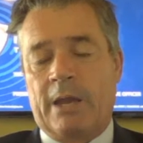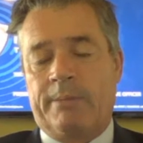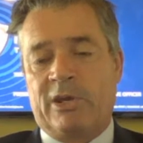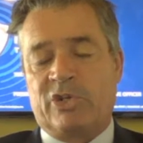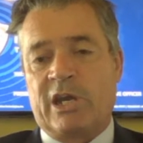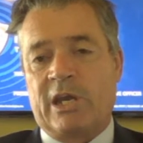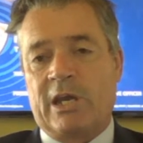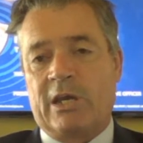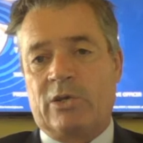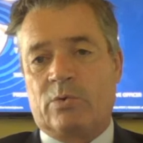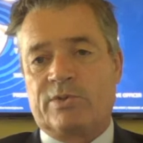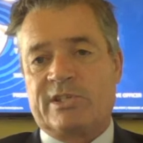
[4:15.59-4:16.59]
image
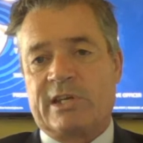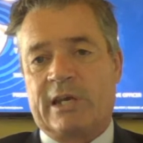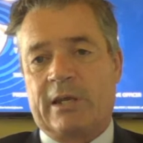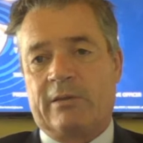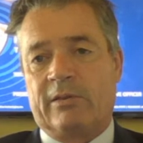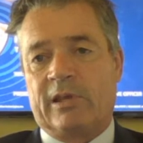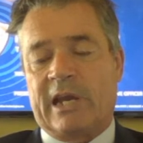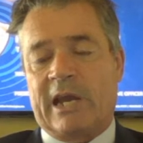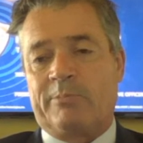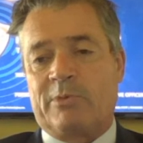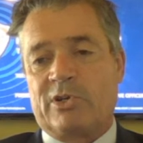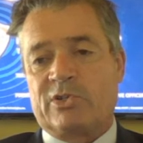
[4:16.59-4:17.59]
here, you'll see the
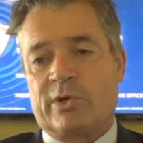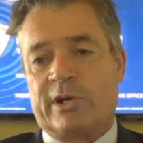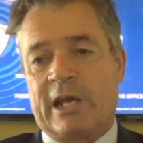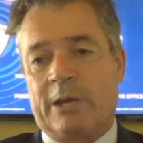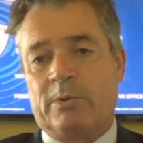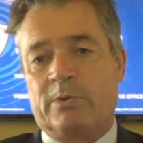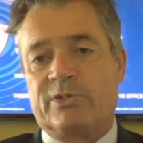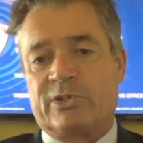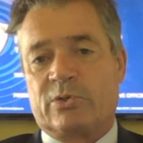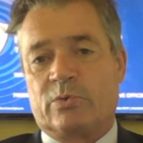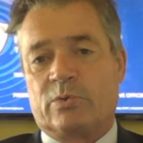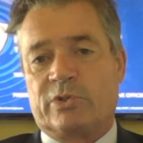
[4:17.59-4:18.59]
cameras are enabled
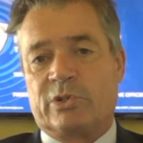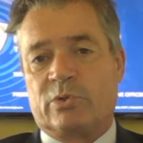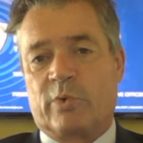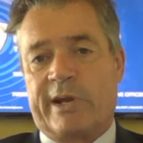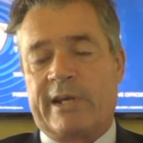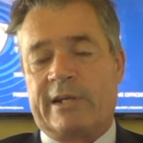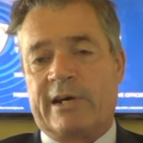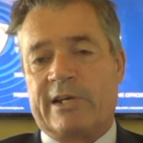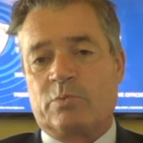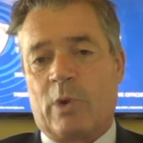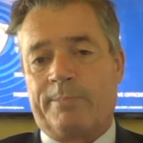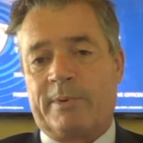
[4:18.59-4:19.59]
to
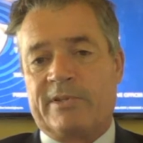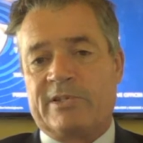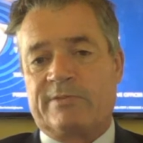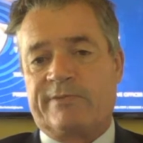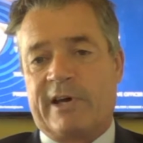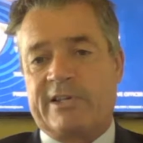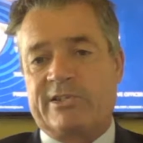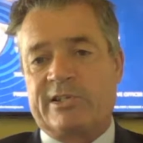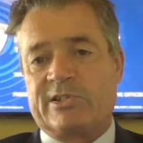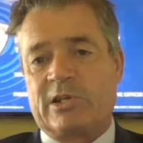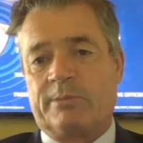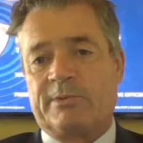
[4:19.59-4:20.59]
recognize weapons, fights,
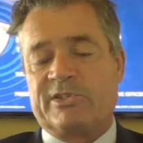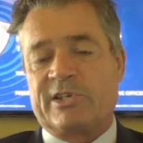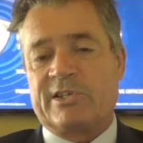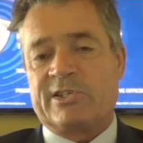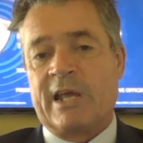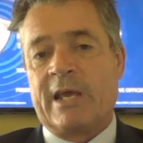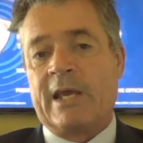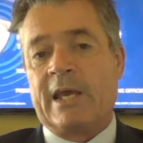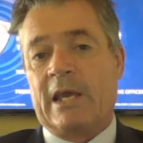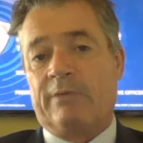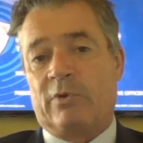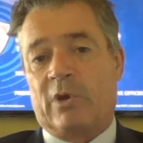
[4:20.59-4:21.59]
disturbances.
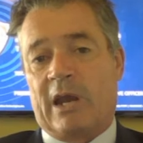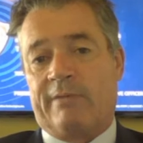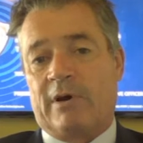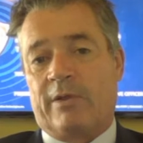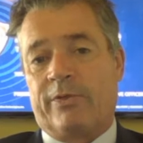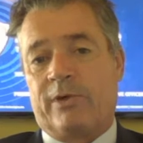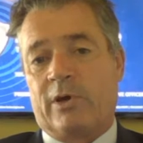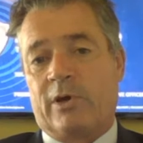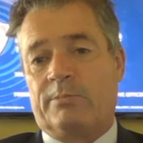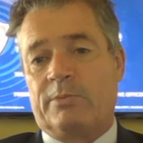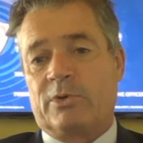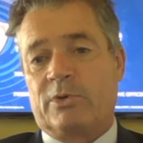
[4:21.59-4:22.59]
If you have our
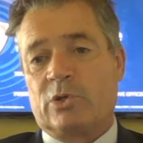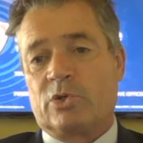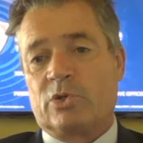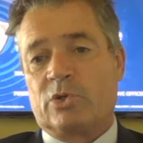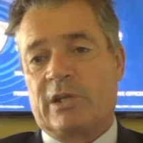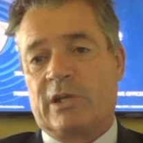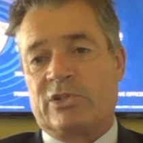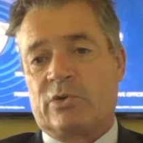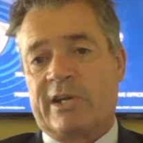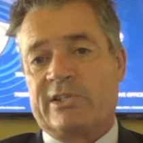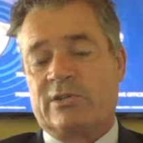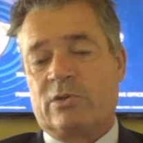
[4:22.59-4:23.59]
thermal solution
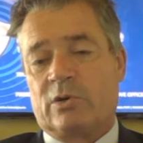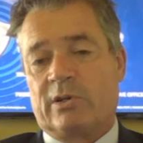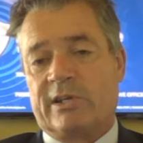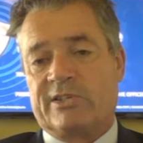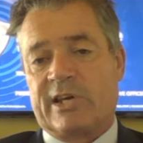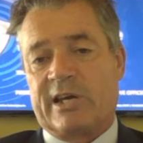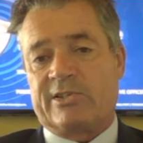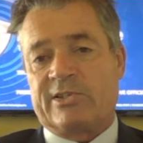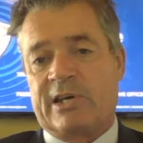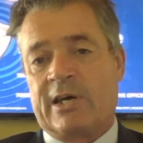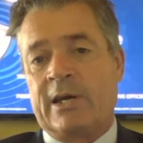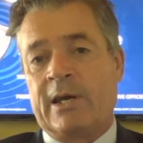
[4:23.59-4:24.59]
integrated, you can
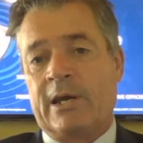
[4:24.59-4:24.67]
detect